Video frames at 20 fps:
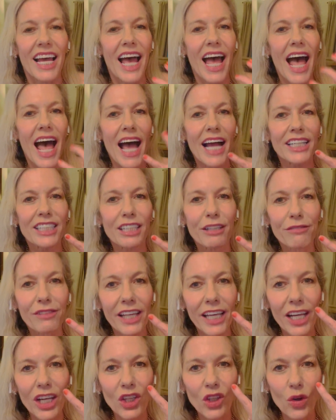
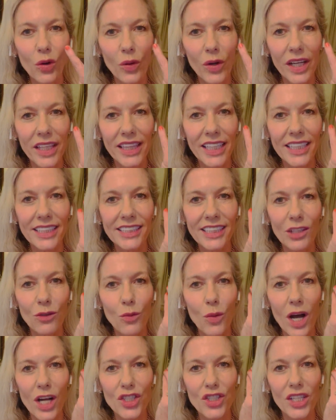actively ignoring this and
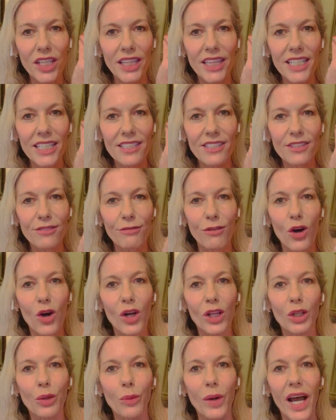watching this
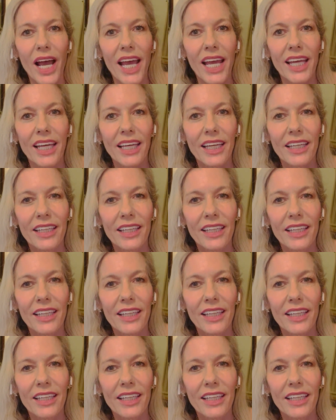fall away.